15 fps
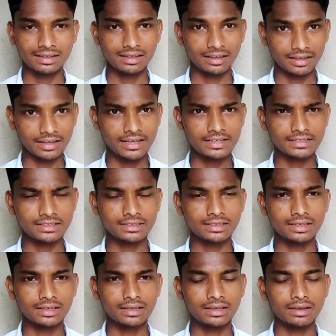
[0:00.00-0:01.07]
Yes,
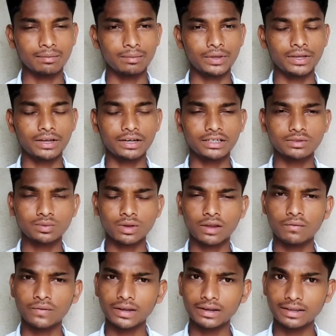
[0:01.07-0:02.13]
because
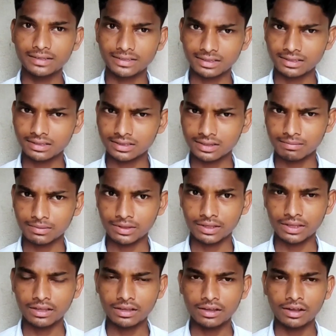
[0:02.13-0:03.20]
when we listen
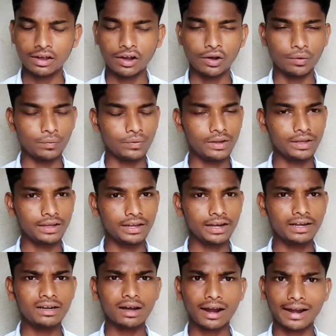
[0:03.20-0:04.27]
something, we
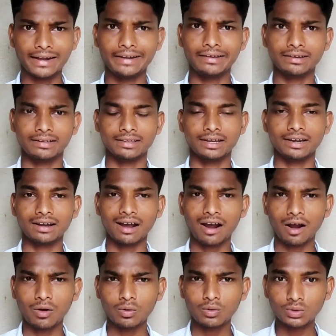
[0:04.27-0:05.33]
get idea that
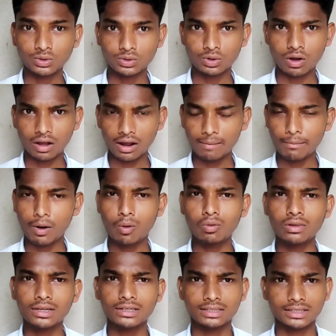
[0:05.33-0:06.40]
how to talk about
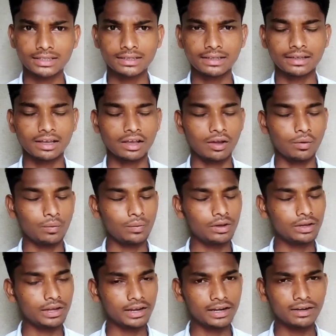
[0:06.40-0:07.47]
that thing. We
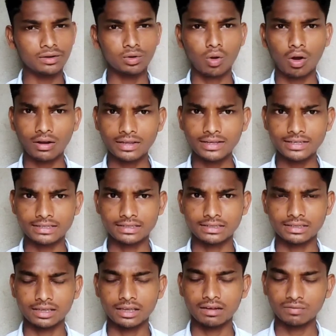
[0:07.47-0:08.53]
get knowledge,
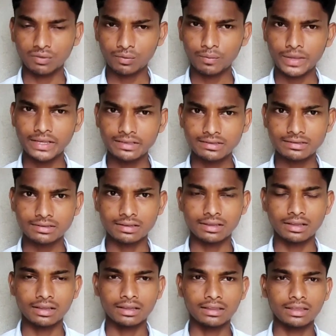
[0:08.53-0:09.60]
information
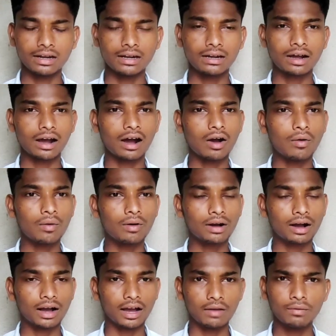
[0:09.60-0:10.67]
that how
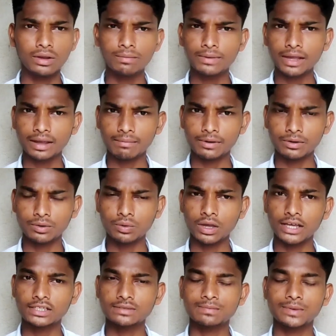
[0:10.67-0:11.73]
I will be able to
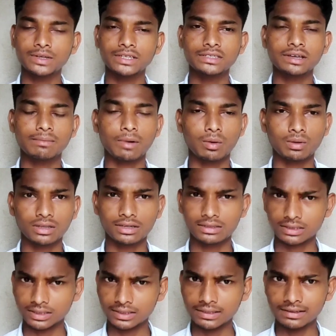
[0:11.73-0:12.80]
express about that
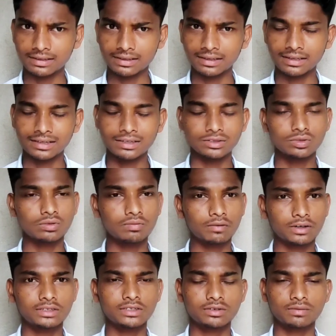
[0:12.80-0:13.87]
thing. So
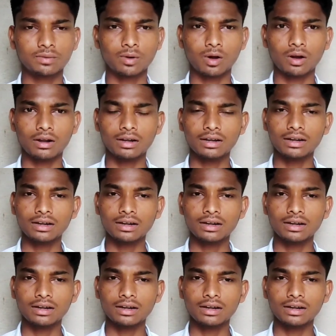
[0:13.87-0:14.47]
first of all,